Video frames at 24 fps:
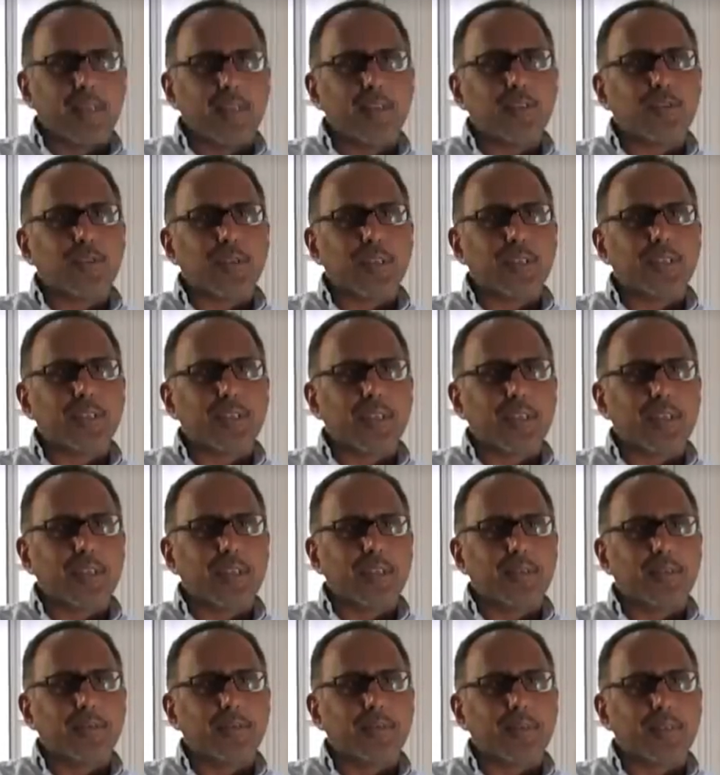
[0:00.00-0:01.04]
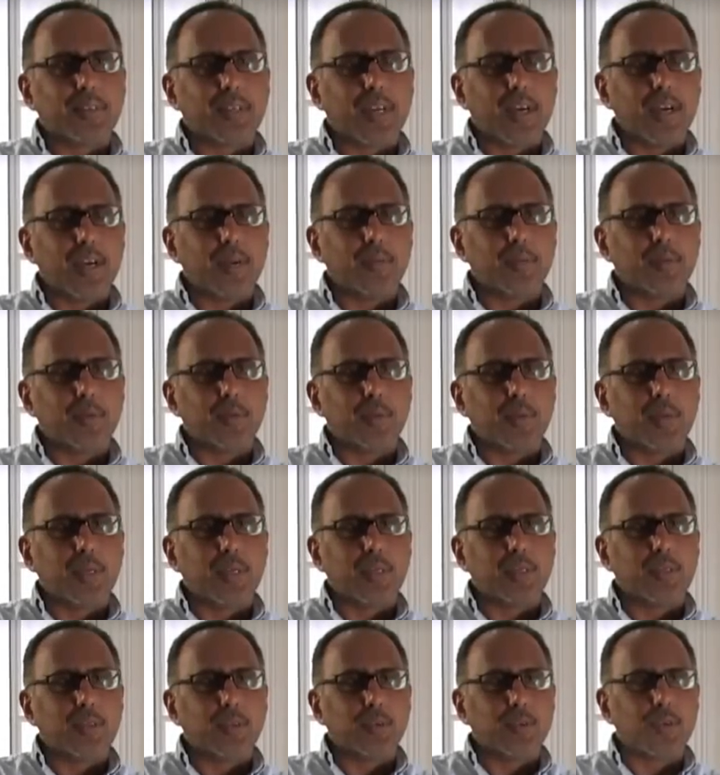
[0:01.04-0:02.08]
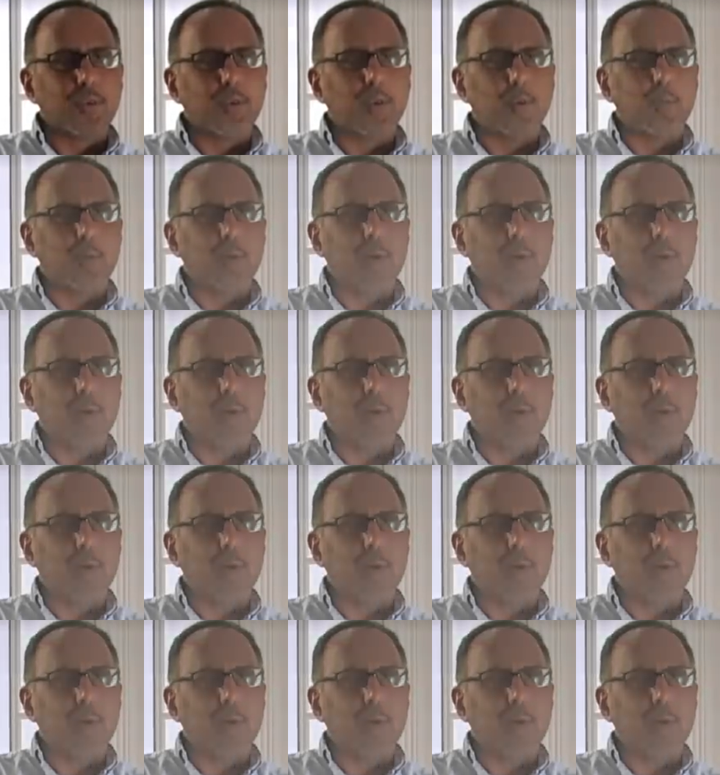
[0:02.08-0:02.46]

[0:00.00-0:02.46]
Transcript: an interesting time to be talking